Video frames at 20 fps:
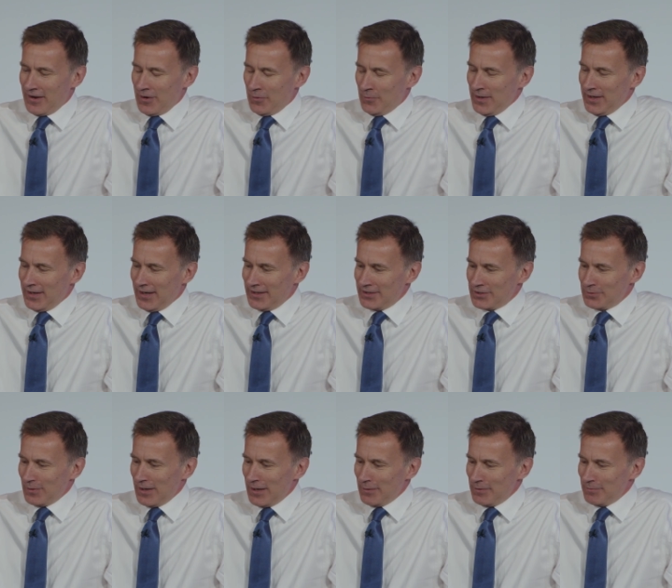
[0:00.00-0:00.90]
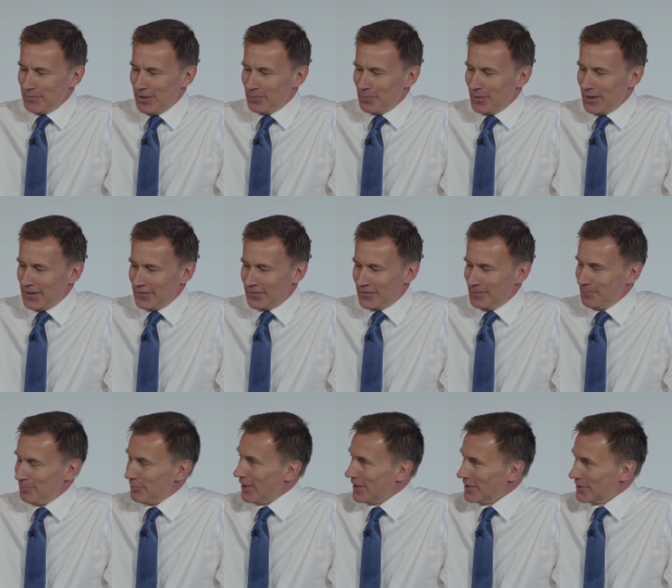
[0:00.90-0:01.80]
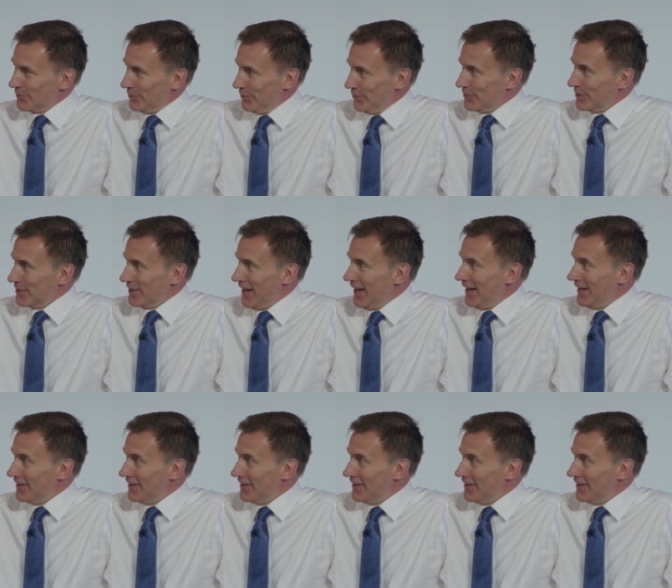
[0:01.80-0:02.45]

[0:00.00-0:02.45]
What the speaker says: a weekend away with my wife in Brussels.